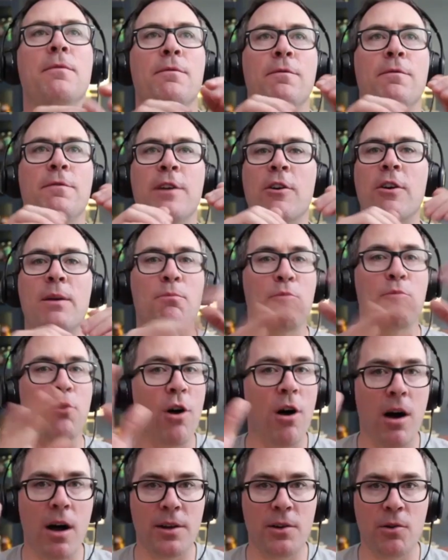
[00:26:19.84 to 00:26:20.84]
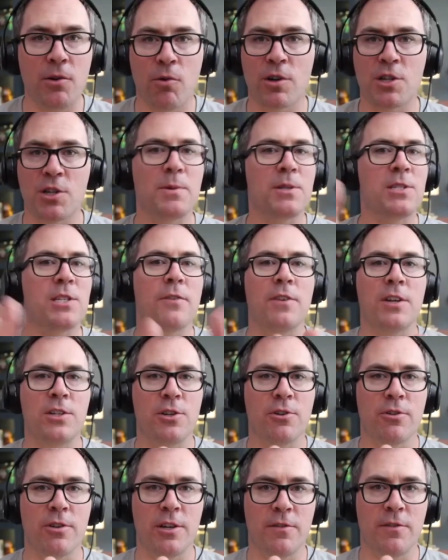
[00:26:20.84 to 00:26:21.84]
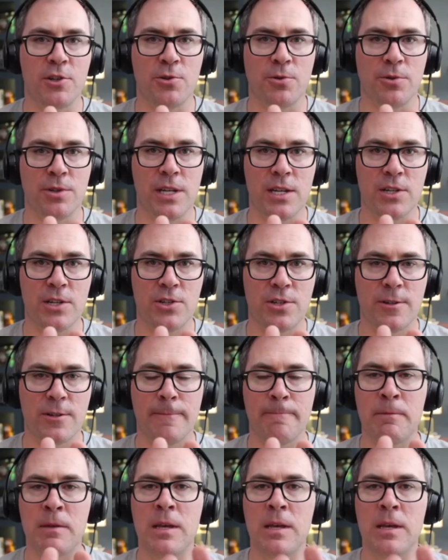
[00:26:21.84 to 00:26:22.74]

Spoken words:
very broad or specific to your individual niche.